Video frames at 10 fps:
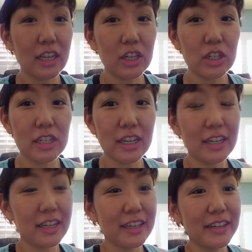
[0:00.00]

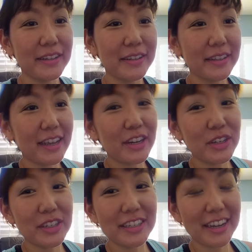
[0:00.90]

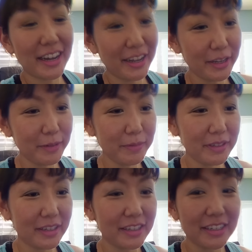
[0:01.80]
energy times,
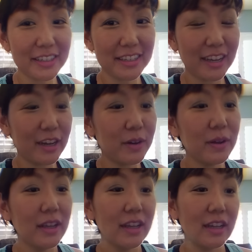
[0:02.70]
such as now,
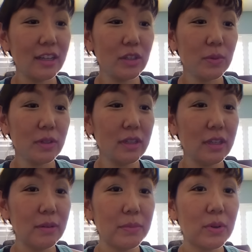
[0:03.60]
it's really
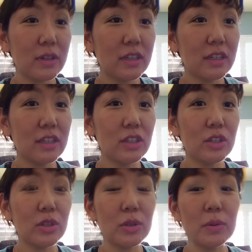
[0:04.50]
important
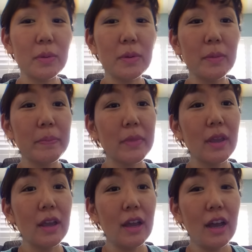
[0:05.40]
to
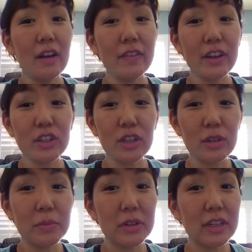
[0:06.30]
have
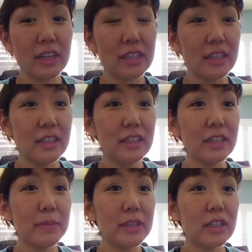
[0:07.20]
extra protection,
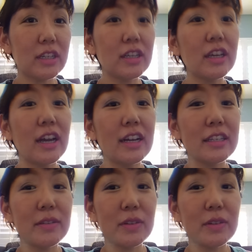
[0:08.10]
especially as